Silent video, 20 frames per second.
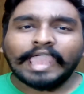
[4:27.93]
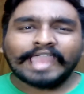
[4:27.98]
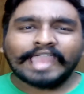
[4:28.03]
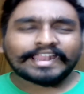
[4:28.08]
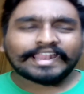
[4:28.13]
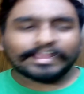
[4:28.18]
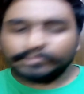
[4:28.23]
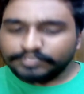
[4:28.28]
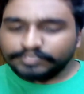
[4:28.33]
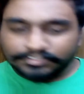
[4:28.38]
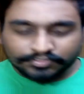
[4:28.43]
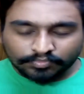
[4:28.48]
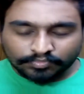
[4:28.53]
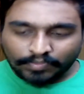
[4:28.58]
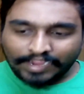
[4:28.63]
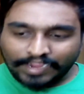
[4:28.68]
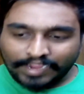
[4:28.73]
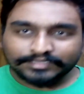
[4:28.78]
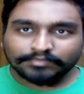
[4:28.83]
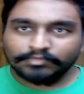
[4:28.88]
And I was just
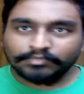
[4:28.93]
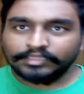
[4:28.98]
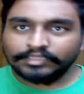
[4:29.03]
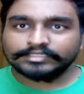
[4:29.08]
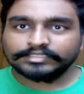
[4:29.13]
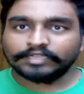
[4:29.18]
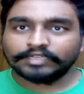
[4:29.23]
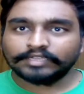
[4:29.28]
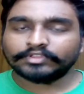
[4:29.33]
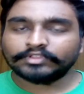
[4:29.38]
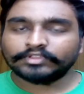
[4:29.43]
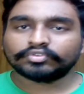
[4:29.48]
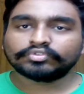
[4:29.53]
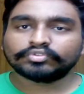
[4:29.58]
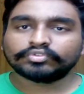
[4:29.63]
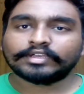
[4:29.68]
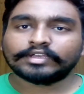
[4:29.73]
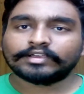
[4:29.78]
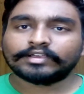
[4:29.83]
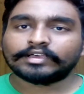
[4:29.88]
randomly surfing
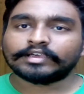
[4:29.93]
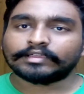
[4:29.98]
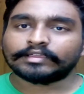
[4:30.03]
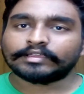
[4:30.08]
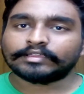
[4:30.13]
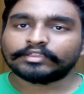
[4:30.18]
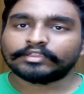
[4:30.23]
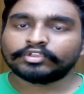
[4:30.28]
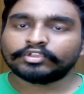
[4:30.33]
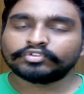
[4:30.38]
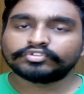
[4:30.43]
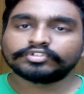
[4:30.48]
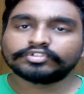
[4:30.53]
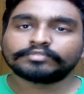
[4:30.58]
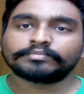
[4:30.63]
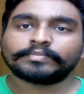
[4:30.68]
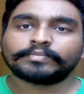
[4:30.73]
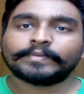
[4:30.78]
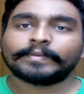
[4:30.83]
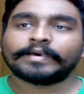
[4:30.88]
through the
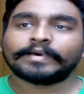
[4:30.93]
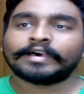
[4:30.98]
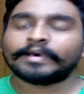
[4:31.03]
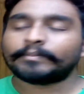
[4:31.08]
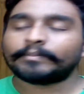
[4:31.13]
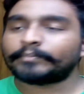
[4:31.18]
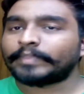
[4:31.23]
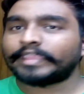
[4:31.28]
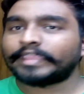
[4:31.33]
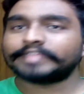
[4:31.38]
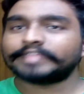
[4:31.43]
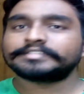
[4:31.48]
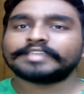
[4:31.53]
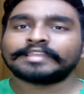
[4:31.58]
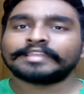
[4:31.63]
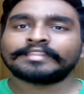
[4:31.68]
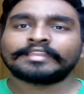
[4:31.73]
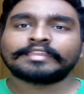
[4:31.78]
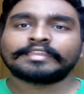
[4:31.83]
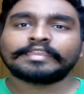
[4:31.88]
YouTube page,
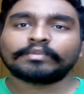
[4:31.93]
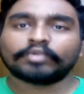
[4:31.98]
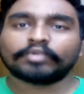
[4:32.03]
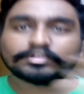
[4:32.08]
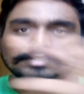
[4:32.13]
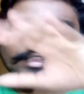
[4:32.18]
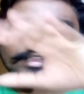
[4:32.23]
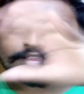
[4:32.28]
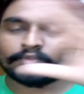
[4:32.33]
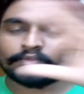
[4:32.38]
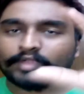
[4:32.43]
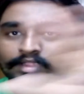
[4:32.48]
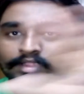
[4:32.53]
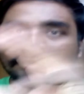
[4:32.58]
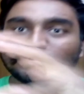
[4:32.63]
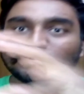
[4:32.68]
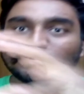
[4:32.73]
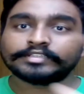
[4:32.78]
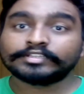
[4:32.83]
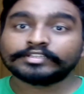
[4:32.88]
and then he was like
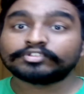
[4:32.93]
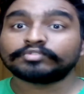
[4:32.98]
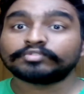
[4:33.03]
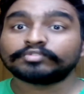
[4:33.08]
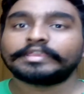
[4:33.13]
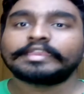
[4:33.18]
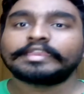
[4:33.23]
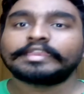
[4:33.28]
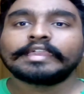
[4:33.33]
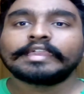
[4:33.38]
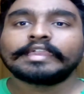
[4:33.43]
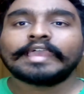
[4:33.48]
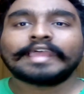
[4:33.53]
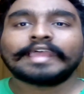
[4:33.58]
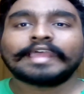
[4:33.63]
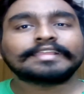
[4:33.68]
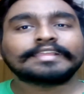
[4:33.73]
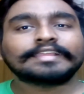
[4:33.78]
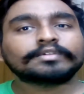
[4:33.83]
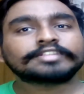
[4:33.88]
recommended to me,
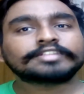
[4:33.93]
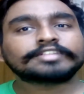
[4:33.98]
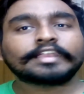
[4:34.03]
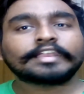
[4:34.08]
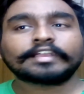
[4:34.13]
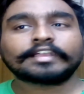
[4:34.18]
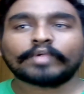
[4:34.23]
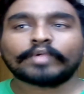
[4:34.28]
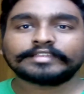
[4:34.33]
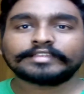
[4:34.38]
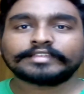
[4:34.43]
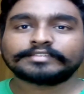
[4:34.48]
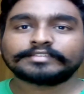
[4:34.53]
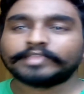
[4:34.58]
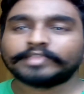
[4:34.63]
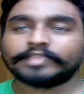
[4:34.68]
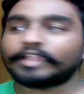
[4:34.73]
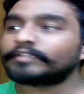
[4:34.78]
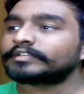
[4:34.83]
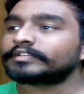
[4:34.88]
and there was like a
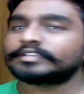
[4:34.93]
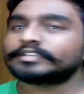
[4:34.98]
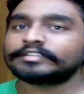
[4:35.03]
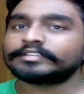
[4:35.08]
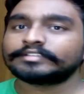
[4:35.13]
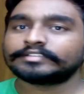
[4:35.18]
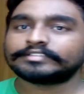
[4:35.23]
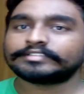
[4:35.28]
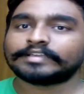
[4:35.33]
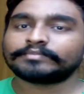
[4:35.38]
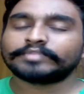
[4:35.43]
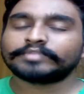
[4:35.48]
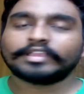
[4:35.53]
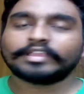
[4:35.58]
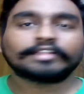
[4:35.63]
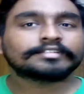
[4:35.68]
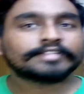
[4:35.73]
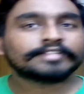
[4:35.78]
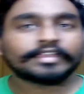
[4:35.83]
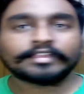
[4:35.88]
random character in the
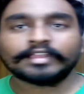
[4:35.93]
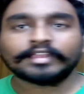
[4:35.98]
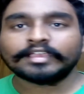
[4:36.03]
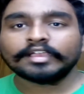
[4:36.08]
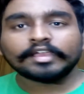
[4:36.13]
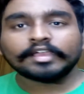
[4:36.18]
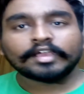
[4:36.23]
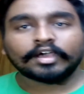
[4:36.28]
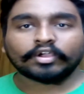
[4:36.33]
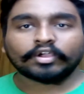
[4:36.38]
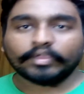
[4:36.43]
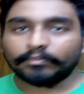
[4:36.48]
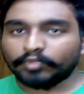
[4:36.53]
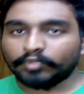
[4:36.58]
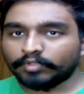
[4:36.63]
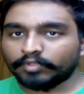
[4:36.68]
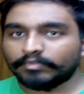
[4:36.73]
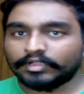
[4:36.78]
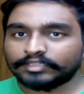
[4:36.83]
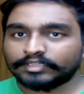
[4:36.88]
thumbnail saying like, okay,
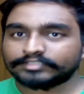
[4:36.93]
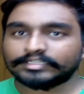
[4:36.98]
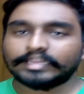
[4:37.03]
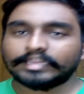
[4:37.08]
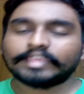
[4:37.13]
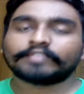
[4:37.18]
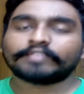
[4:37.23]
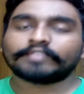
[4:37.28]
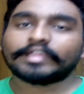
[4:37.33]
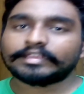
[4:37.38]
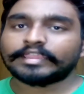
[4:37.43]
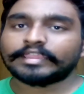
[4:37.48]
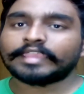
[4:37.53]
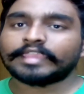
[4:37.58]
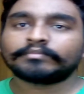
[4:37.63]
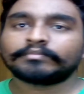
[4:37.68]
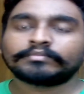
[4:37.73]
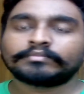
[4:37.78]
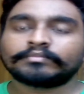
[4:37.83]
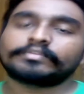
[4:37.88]
Pokemon Destiny, a fan
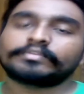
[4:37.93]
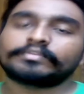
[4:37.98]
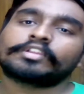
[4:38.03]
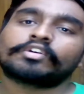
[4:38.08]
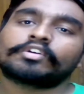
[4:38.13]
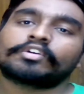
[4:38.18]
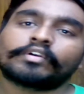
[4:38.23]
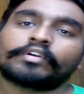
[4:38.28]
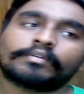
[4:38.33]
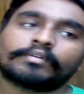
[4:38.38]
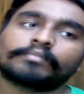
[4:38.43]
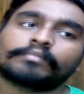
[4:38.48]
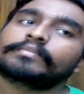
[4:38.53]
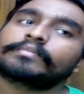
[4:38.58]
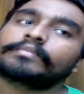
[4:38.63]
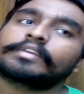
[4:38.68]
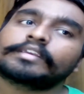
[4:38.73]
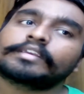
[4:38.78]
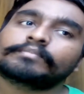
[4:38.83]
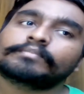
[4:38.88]
game,
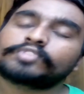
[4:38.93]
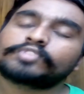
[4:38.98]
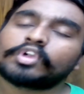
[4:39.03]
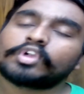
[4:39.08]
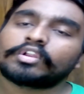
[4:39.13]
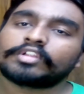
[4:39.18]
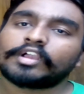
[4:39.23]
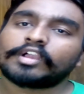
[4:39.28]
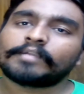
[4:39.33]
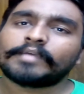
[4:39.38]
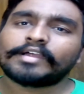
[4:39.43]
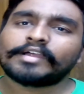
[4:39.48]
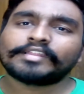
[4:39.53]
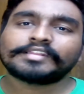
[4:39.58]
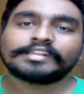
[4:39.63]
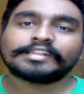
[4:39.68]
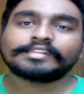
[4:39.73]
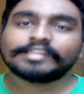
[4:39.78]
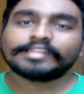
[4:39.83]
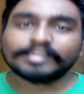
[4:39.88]
I'm talk about
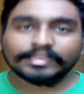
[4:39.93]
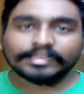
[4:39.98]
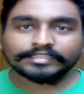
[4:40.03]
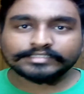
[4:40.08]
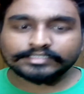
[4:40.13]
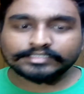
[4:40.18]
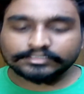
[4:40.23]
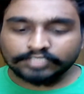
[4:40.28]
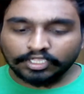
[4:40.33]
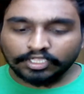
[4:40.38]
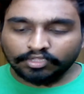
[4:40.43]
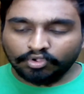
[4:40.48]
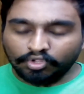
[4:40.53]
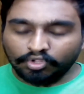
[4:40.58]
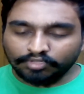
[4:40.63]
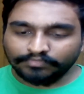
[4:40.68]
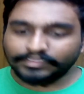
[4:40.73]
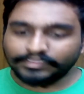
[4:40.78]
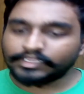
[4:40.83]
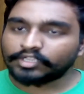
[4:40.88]
it. And then I saw the
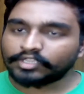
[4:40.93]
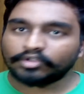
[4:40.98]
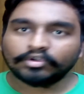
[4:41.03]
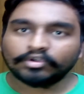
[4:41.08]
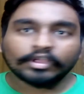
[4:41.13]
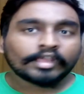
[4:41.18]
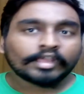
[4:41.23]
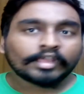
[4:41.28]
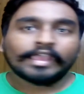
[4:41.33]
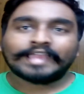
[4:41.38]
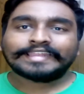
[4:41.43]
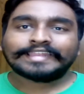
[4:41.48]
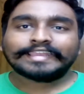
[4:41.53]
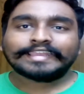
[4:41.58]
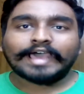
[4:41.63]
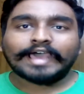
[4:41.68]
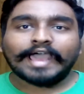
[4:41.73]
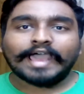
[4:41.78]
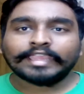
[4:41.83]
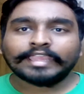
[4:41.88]
whole video, and
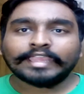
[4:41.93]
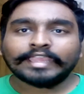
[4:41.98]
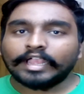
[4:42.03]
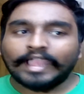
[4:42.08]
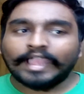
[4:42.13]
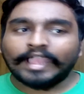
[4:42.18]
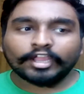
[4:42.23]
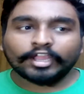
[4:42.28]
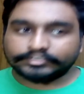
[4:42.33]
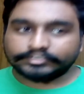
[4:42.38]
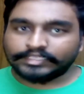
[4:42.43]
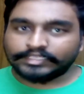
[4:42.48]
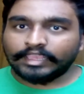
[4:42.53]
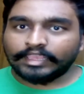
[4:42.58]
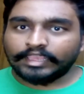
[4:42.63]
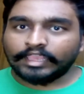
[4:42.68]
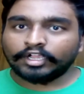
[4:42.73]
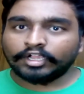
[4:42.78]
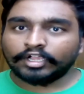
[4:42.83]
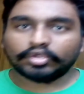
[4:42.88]
I gotta
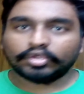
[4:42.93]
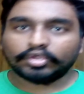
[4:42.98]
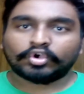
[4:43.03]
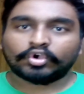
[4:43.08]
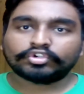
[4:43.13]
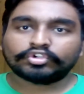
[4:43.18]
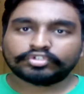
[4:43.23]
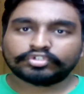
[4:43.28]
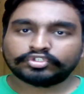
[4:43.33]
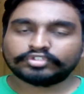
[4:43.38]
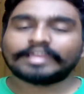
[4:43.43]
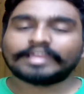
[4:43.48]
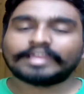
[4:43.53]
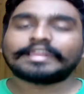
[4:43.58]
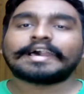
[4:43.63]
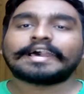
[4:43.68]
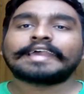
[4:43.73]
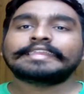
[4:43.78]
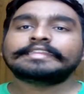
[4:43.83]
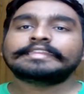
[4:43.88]
say, I got hooked to
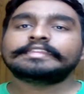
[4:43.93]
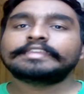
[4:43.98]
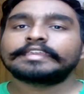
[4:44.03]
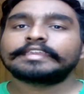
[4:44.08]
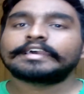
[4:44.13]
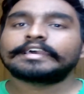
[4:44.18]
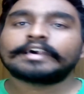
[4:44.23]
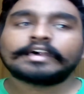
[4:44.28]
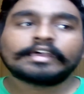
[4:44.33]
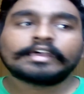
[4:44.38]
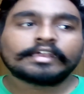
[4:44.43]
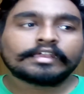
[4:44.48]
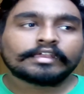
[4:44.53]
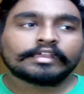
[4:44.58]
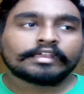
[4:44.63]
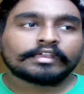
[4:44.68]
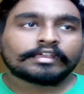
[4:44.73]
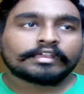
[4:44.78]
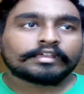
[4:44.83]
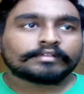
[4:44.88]
that idea
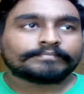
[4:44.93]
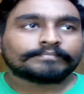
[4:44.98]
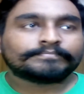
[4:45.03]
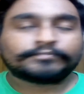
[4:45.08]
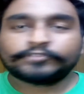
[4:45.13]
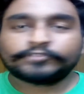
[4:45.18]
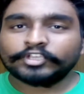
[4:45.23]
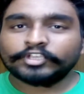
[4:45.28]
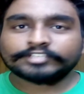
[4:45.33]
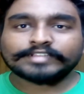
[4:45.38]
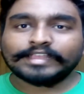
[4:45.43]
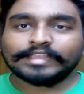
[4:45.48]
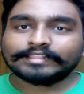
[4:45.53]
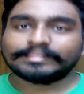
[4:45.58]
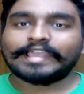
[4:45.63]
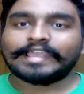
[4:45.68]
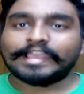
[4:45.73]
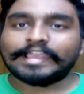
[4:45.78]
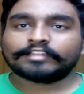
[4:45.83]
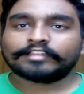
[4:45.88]
just
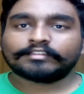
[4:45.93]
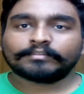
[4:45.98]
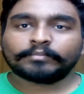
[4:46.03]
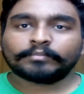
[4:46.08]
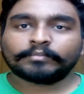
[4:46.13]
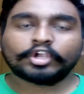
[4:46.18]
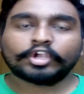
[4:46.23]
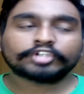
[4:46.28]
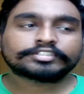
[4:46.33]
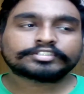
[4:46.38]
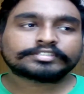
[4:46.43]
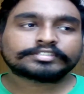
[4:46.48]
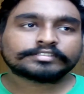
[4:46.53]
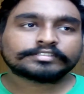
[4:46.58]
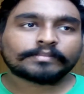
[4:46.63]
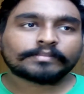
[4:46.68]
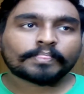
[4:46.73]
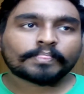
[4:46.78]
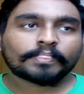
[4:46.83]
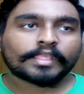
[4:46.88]
like that,
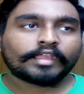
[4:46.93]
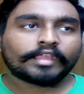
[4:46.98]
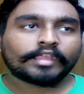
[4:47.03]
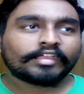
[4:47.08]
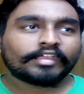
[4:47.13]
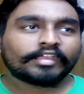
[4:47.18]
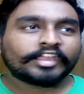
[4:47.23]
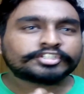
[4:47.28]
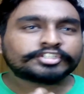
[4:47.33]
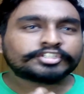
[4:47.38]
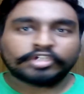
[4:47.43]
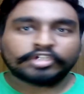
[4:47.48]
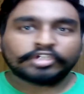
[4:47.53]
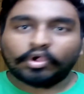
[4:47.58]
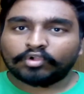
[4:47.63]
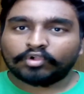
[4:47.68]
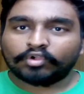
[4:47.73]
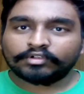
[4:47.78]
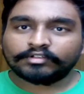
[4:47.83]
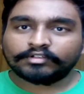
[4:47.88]
because it
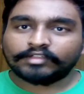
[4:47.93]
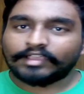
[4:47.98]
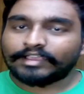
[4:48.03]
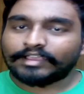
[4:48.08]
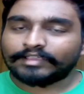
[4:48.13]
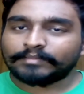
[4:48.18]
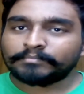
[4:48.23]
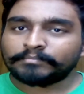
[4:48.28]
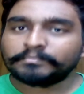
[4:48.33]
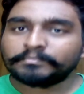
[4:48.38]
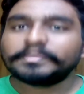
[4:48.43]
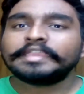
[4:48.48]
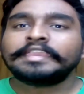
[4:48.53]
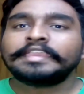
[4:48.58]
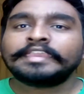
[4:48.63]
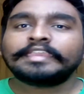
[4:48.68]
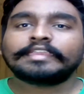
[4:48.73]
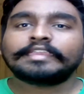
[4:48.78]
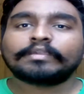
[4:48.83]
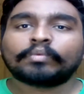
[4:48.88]
showed
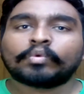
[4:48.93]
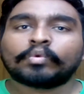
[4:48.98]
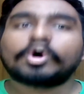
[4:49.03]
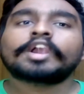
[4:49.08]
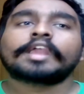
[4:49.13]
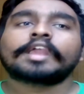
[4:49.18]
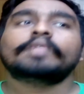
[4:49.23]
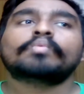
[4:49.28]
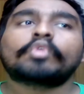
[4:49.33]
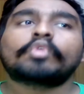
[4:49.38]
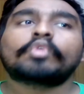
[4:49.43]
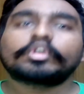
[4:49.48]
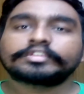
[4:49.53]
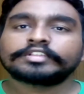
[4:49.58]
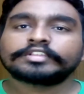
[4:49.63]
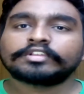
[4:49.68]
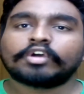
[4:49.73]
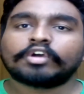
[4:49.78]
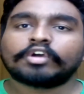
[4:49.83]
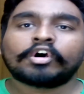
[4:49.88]
me what I
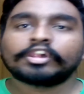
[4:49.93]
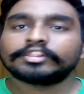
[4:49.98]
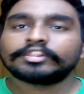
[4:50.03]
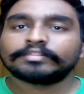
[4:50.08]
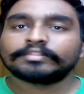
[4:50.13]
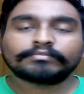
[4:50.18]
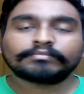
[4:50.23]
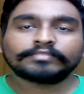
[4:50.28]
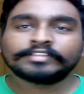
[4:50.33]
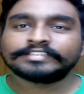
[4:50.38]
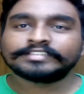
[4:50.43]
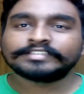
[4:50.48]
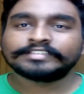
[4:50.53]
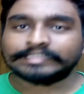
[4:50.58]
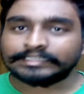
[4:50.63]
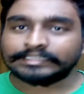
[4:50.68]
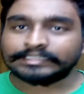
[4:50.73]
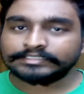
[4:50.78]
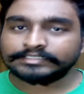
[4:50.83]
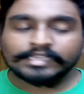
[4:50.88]
wanted all these
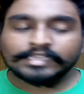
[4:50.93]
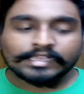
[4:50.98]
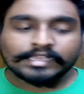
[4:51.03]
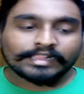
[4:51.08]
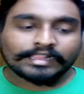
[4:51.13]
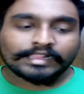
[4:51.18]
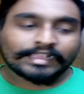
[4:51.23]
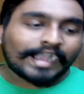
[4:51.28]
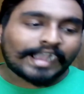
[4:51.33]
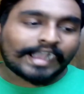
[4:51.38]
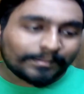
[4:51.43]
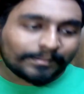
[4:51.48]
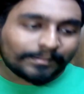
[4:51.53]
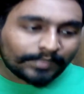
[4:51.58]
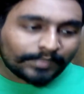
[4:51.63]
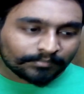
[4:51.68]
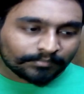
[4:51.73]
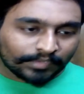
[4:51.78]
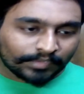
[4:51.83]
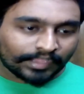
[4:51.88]
years. Like, I've
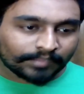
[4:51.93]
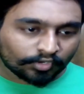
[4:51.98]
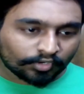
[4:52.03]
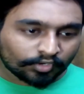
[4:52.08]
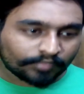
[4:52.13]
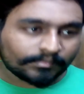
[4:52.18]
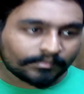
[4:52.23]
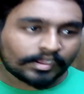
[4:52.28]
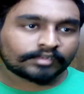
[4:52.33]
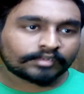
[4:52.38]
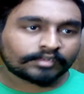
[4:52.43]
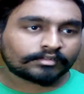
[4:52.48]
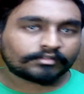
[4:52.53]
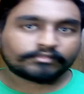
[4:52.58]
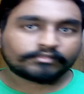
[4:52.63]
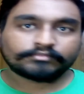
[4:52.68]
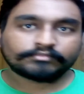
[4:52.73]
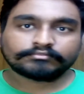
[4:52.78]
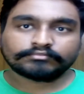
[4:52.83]
been playing Pokemon